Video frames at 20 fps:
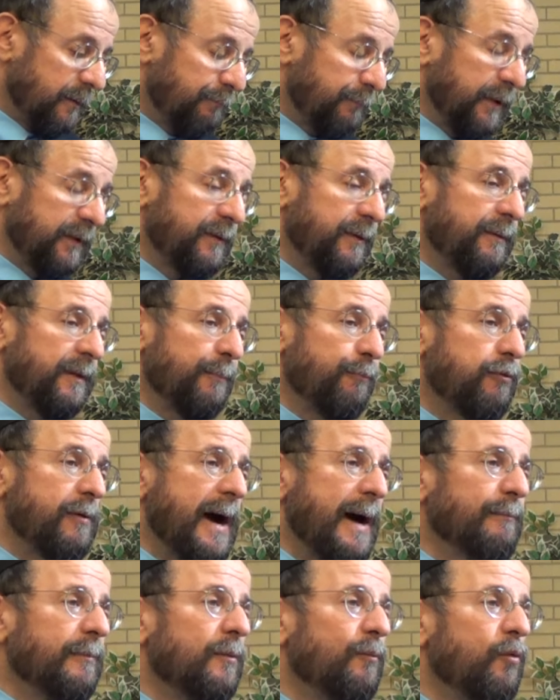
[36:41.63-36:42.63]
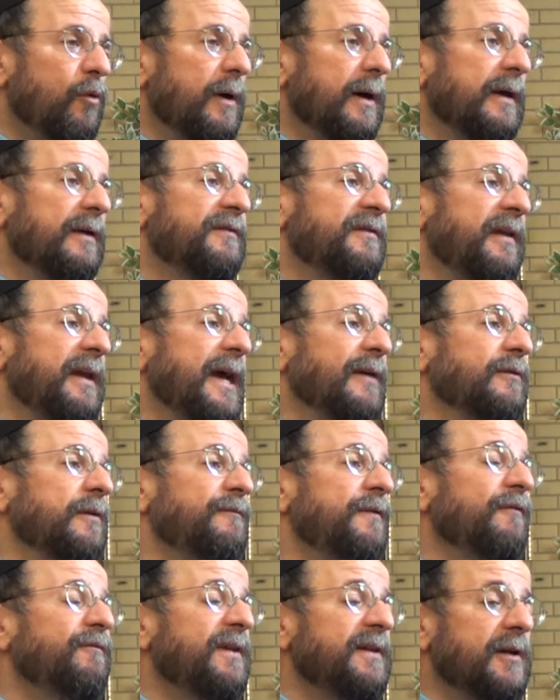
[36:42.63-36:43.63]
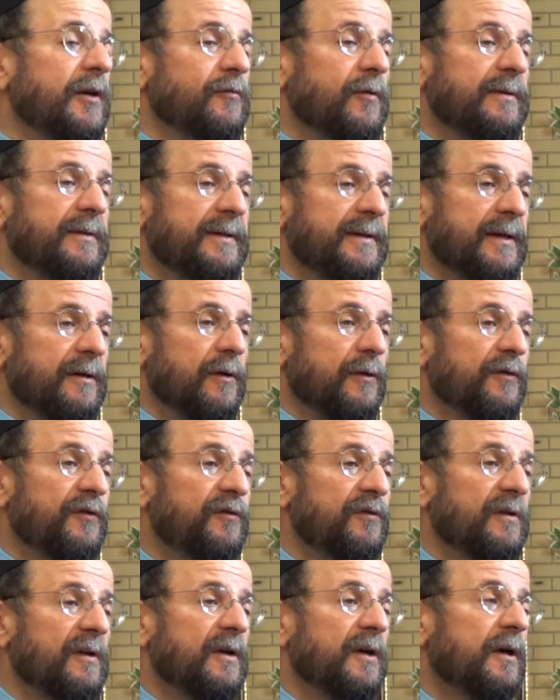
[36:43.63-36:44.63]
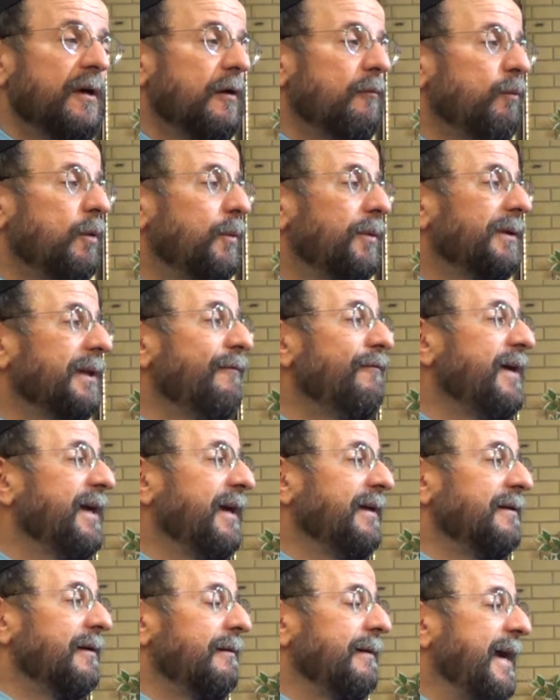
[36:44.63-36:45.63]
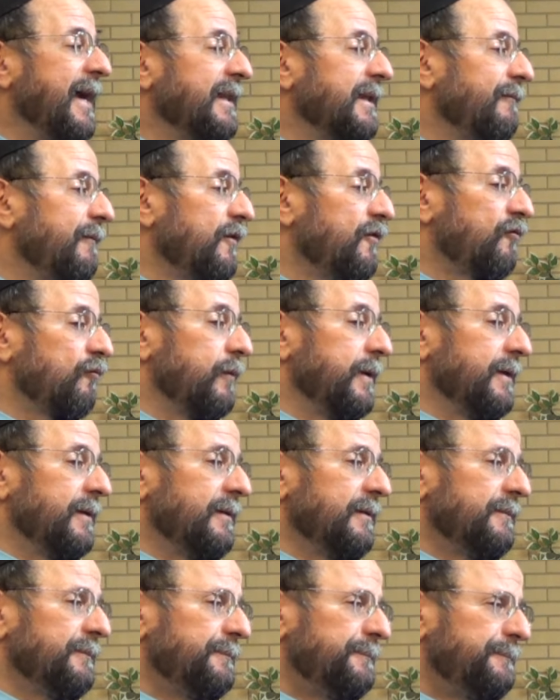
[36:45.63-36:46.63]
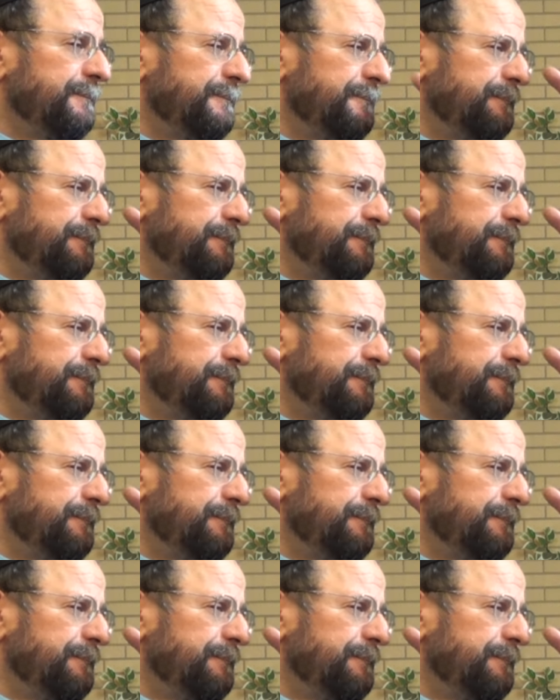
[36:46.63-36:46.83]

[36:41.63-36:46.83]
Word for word: But the problem was that after 1500 years, we were living in the land of Israel,